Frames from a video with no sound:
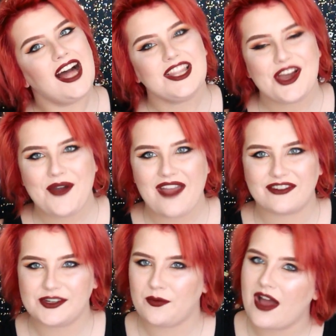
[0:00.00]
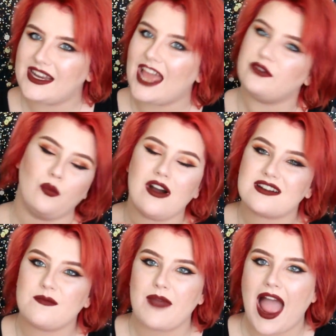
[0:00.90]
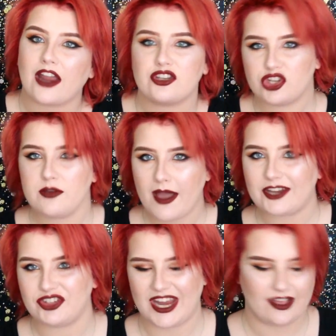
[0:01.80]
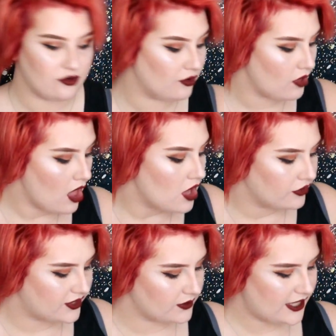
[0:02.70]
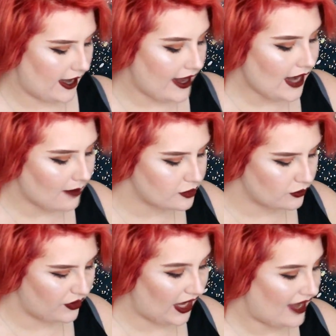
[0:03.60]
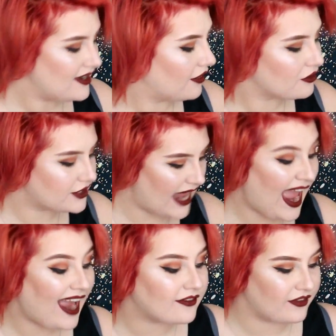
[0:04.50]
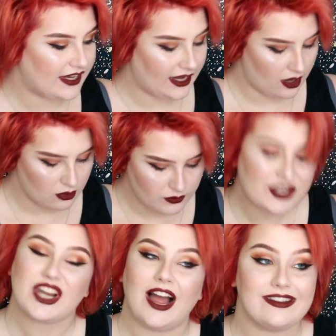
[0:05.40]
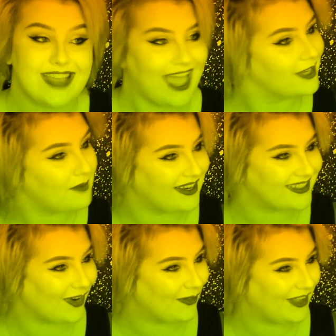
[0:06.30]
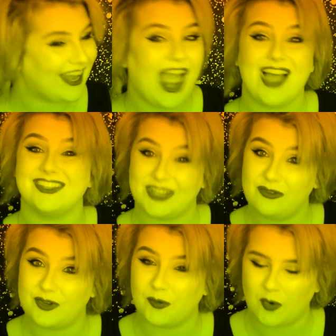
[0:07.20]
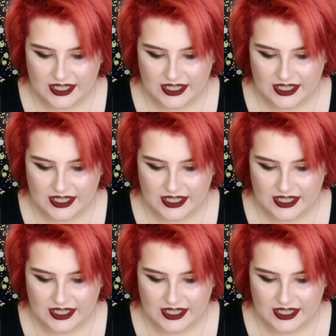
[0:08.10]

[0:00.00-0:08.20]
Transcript: Hello everyone and welcome back to my channel. So today I'm doing another tag video which I tagged myself in as usual.